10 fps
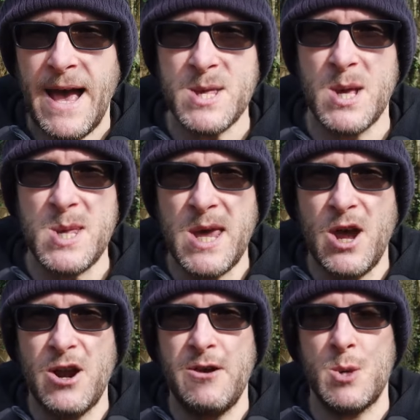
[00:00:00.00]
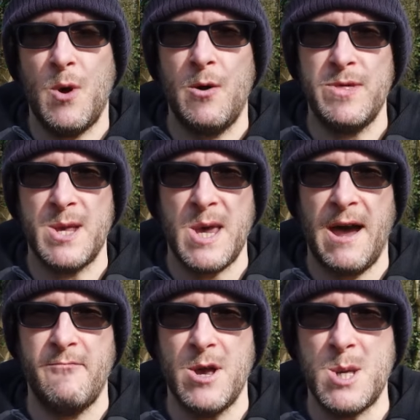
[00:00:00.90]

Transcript: As I said earlier as well, with this camera,